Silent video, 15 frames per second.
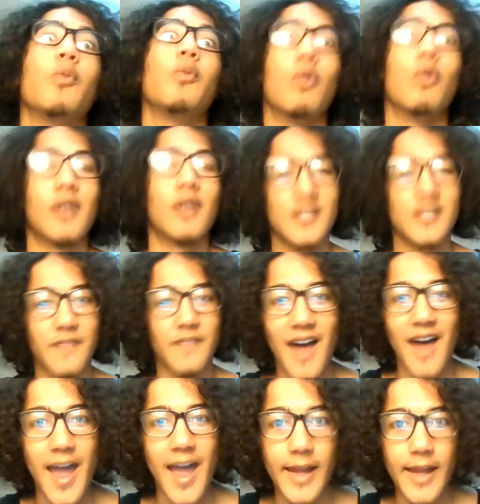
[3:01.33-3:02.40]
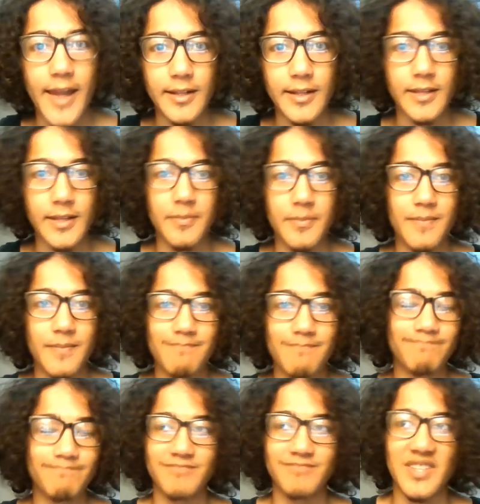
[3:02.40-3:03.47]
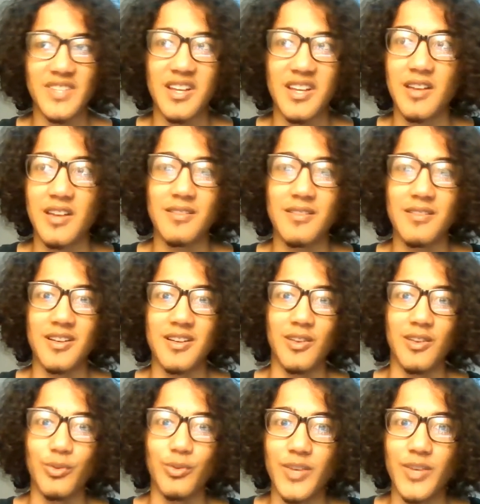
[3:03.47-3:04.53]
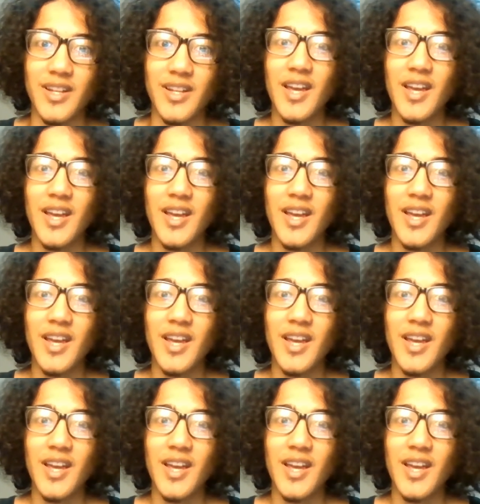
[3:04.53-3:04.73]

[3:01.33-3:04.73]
has finally concluded,